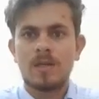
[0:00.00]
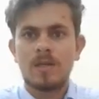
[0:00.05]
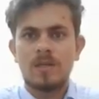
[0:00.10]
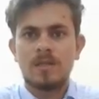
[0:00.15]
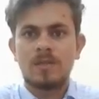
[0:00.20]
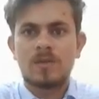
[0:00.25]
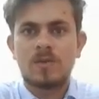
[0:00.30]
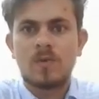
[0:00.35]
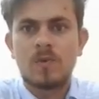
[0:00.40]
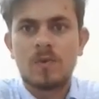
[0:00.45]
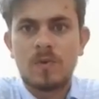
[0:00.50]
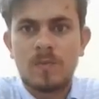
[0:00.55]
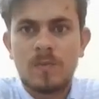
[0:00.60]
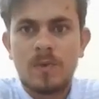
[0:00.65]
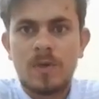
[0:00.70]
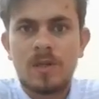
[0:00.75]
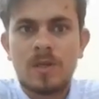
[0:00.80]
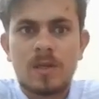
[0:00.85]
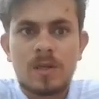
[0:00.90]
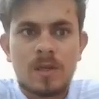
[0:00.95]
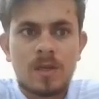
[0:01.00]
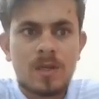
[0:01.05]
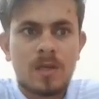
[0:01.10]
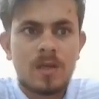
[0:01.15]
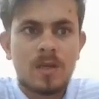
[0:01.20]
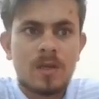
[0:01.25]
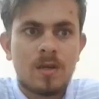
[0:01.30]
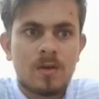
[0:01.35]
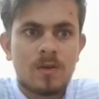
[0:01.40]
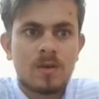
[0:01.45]
his could be the
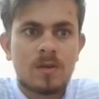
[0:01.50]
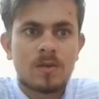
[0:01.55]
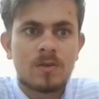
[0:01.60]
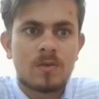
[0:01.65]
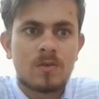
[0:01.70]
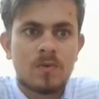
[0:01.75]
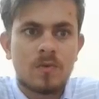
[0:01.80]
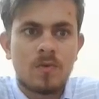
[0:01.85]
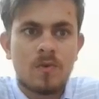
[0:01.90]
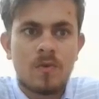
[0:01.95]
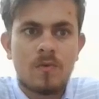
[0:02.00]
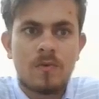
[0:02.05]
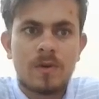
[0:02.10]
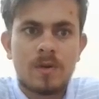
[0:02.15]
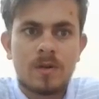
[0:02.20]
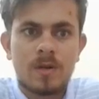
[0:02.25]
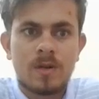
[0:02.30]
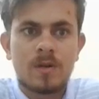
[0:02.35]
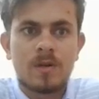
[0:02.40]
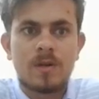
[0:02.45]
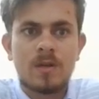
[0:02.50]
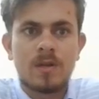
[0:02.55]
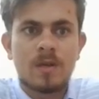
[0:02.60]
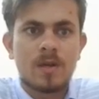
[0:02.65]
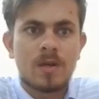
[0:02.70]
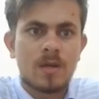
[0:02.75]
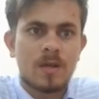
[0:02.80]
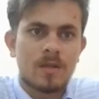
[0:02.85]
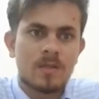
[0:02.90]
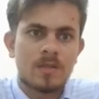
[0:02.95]
key to overturning
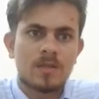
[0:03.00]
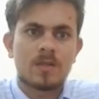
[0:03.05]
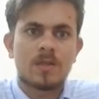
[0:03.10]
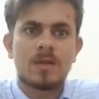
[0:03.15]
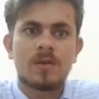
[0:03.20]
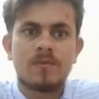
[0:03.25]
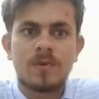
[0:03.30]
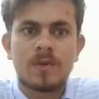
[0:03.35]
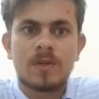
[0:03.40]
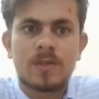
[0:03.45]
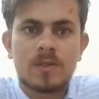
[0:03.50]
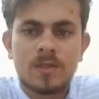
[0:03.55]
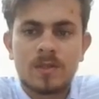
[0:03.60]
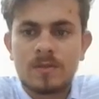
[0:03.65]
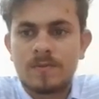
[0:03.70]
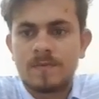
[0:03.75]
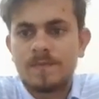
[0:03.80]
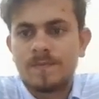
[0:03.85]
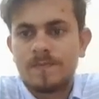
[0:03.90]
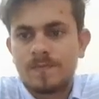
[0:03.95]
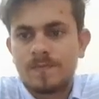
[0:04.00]
Kenny's conviction